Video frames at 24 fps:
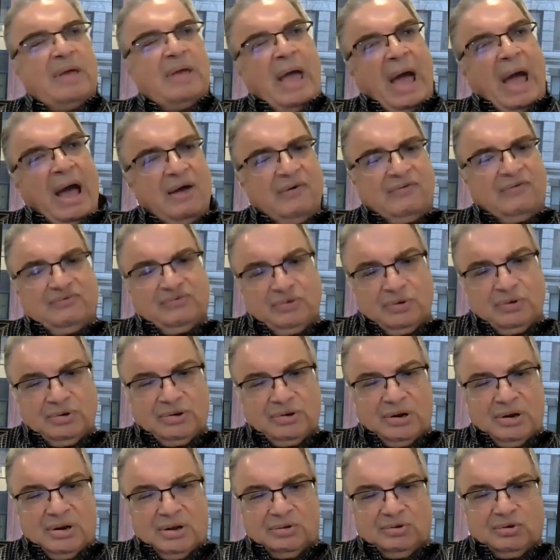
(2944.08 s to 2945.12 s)
after the
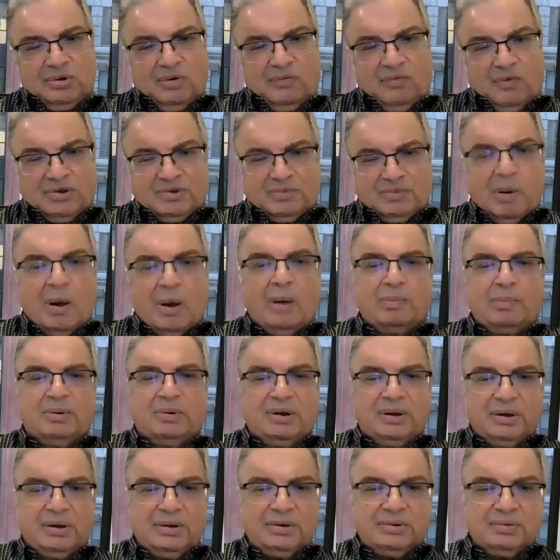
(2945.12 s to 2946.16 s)
letter was
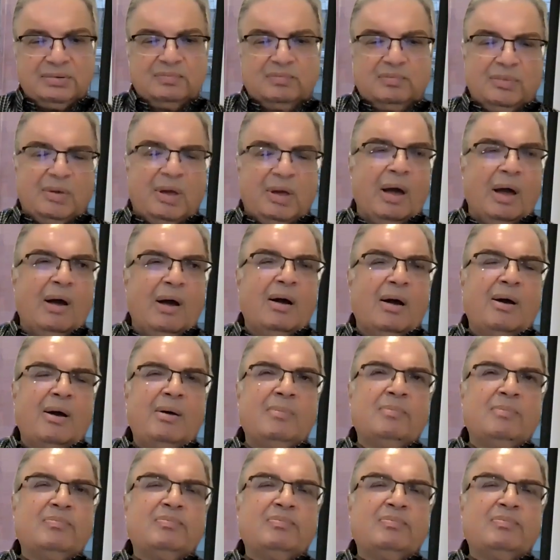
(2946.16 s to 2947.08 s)
public, I